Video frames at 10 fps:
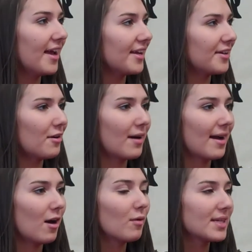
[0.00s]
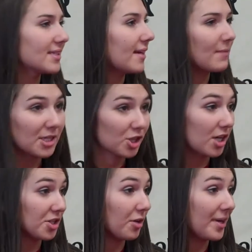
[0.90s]
you know, I always think my
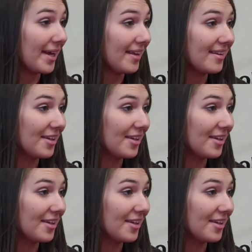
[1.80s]
shots are going in.